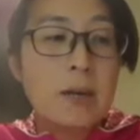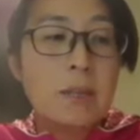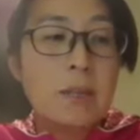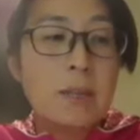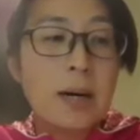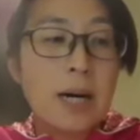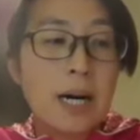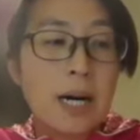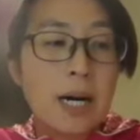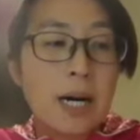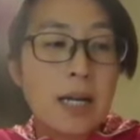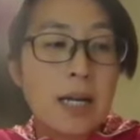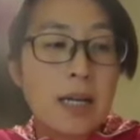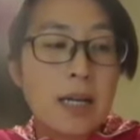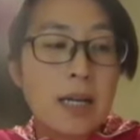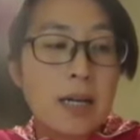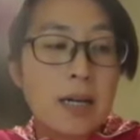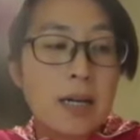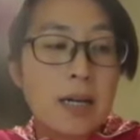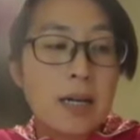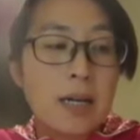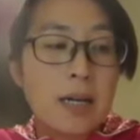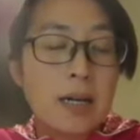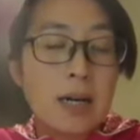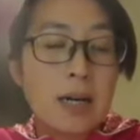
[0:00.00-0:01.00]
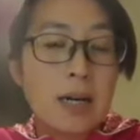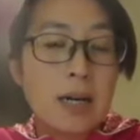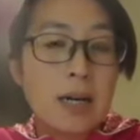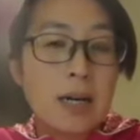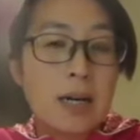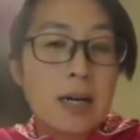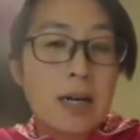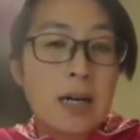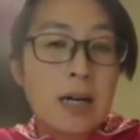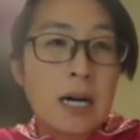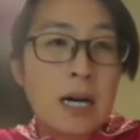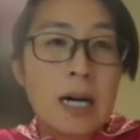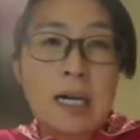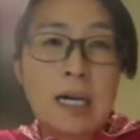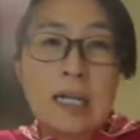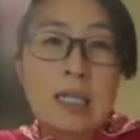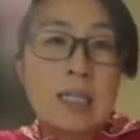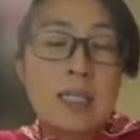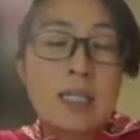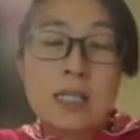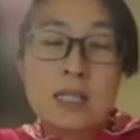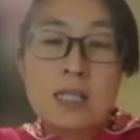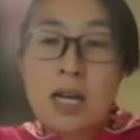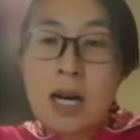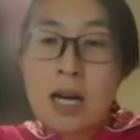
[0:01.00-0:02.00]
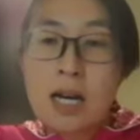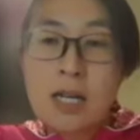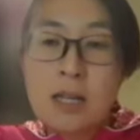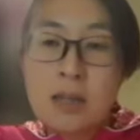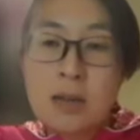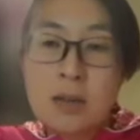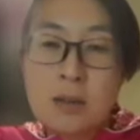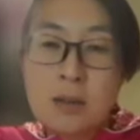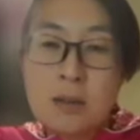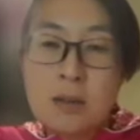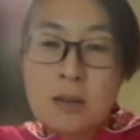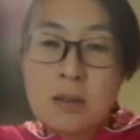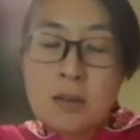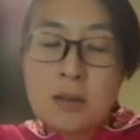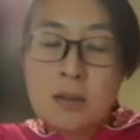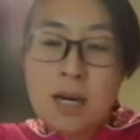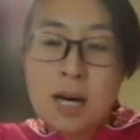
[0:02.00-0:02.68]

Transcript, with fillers: but it just I didn't.